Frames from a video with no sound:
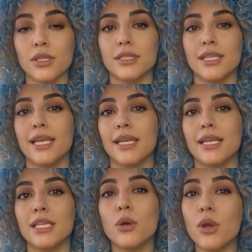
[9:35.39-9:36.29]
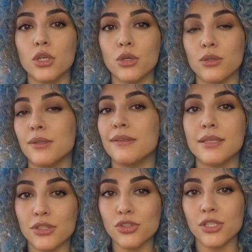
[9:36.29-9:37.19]
contain any oil.
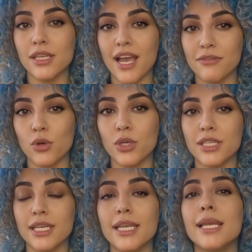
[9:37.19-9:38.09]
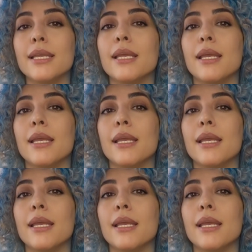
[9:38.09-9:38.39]
It shouldn't have oil in it.